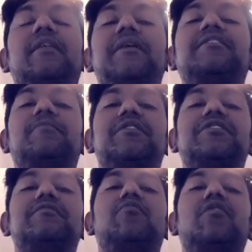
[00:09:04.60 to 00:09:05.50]
a
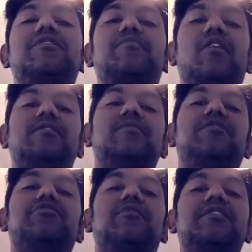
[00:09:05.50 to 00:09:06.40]
person more responsible
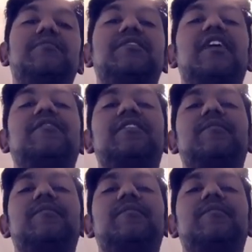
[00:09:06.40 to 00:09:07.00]
towards himself. Someone